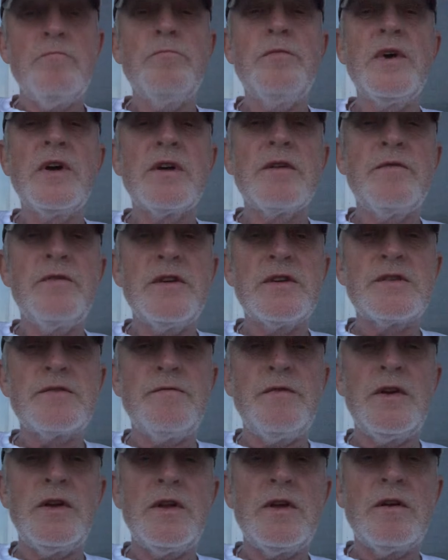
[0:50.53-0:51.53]
bit of this
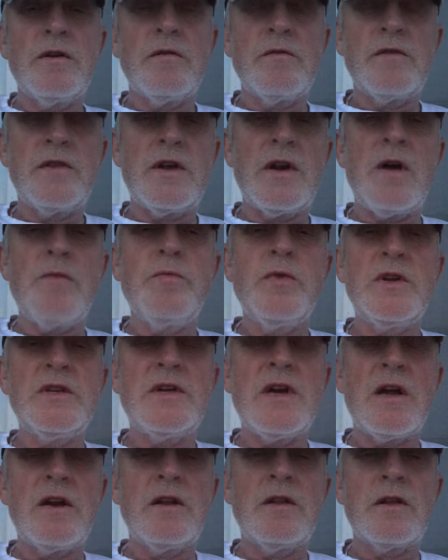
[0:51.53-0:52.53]
video that I'll put
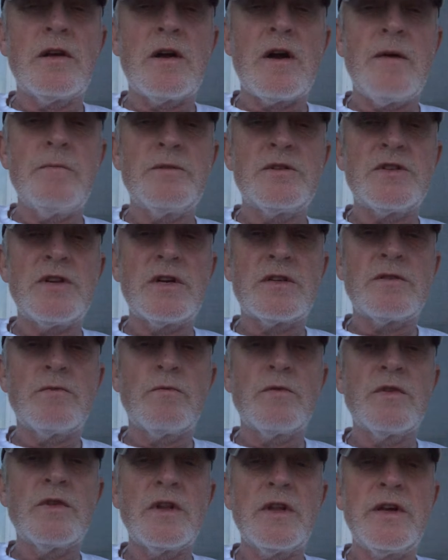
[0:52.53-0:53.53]
down in the comment section
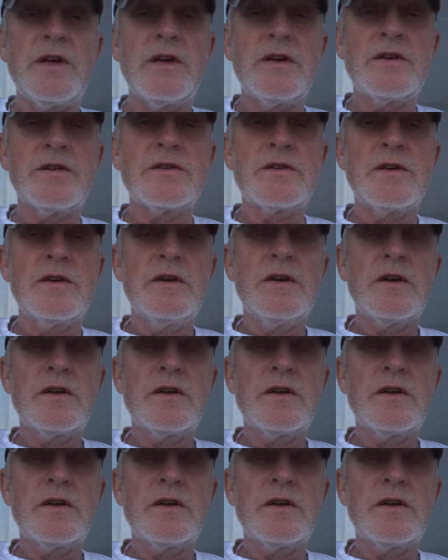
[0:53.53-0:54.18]
where the link is,